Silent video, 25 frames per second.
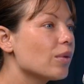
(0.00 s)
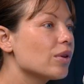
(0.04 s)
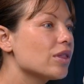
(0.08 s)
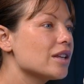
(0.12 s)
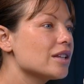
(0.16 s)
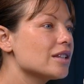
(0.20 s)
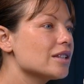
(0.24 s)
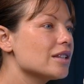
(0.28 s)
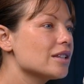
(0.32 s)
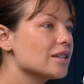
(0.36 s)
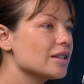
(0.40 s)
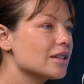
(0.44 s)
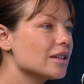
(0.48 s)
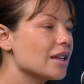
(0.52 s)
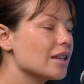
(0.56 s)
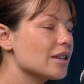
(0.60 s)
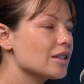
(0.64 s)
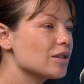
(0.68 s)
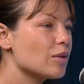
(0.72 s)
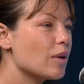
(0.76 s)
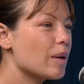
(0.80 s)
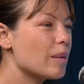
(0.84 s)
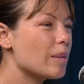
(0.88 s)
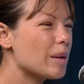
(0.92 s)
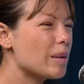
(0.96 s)
Well, this
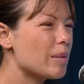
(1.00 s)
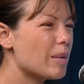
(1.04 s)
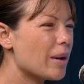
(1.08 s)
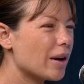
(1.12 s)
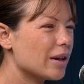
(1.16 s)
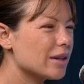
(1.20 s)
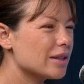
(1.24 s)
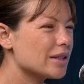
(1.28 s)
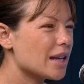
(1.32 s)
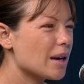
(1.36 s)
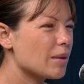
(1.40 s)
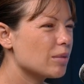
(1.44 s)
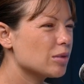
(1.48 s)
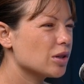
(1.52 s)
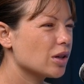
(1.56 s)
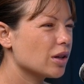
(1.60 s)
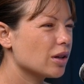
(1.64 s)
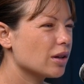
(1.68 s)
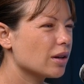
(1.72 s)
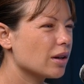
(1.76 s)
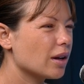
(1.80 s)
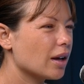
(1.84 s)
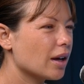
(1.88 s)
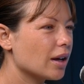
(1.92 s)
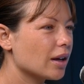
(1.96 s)
is what I mean about
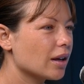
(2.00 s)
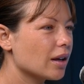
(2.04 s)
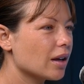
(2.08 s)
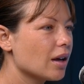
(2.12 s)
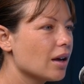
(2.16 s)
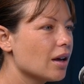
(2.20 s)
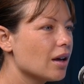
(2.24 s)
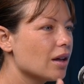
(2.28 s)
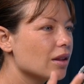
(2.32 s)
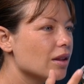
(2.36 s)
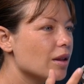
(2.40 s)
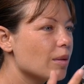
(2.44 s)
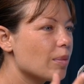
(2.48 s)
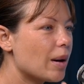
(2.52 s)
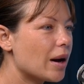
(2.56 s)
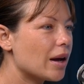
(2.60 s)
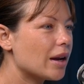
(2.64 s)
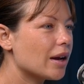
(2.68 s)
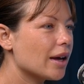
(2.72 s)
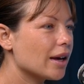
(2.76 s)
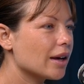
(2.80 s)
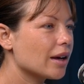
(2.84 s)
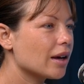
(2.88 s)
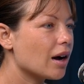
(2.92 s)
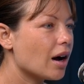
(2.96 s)
inception.
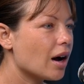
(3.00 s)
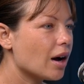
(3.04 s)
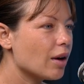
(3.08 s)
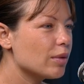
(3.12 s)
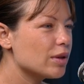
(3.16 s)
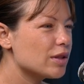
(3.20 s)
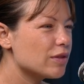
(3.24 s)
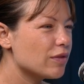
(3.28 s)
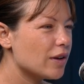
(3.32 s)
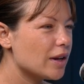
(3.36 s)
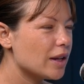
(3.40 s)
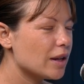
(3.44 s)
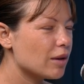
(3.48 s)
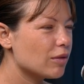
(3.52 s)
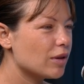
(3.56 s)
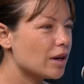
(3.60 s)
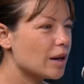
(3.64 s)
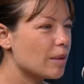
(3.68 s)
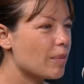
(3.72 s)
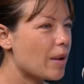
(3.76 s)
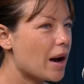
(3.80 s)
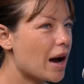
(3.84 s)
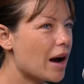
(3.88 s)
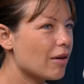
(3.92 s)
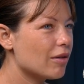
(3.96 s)
Like I was feeling
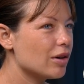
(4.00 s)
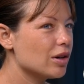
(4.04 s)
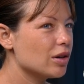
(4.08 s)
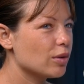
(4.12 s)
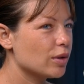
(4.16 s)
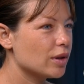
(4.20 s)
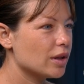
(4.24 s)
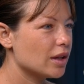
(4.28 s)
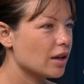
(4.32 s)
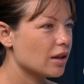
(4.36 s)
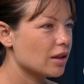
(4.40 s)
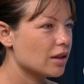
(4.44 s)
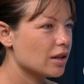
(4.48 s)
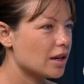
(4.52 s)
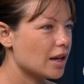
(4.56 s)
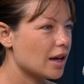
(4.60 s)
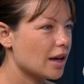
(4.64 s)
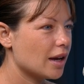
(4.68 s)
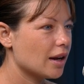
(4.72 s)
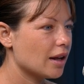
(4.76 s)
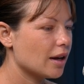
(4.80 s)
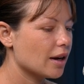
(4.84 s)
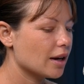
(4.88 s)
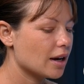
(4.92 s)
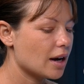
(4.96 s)
really paranoid the other
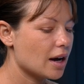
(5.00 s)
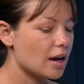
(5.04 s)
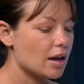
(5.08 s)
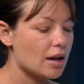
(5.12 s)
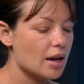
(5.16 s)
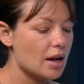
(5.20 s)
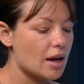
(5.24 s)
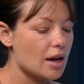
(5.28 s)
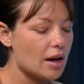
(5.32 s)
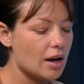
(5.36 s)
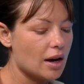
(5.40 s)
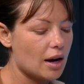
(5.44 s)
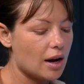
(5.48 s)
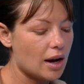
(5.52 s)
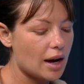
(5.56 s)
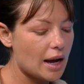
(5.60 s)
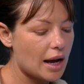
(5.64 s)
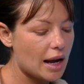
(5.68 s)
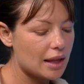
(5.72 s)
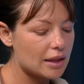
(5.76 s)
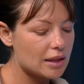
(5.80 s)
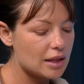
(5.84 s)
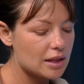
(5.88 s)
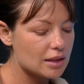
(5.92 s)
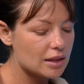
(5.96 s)
day. Like I
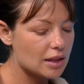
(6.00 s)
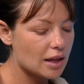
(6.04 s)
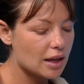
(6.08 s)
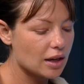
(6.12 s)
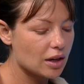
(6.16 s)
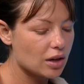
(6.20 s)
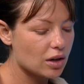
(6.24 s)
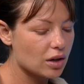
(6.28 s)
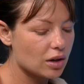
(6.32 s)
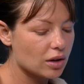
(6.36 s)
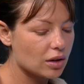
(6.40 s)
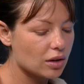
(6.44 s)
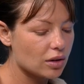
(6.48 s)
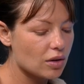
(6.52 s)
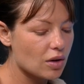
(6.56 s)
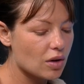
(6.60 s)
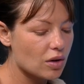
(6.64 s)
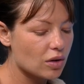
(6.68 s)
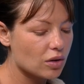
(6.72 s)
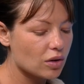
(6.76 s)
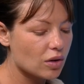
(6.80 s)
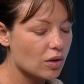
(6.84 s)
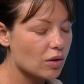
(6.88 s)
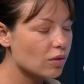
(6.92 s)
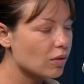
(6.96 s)
had this like
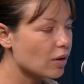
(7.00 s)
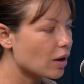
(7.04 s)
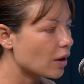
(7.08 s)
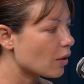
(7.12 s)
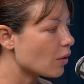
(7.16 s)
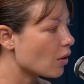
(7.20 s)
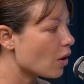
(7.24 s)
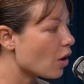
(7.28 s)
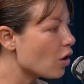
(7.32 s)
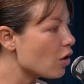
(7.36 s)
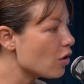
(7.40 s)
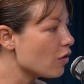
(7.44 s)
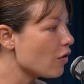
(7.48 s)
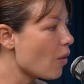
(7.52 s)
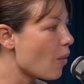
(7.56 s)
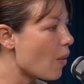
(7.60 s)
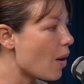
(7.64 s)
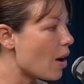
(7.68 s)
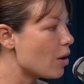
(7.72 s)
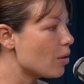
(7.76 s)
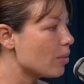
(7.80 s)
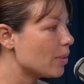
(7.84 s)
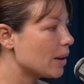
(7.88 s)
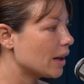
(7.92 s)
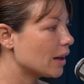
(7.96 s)

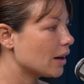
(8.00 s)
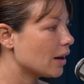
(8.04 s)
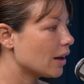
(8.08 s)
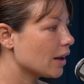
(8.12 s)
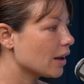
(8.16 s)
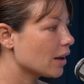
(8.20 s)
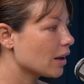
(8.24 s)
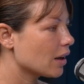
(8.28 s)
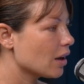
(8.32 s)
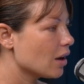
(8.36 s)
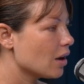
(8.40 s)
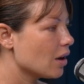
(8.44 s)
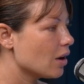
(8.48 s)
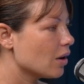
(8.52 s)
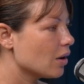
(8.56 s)
overwhelming like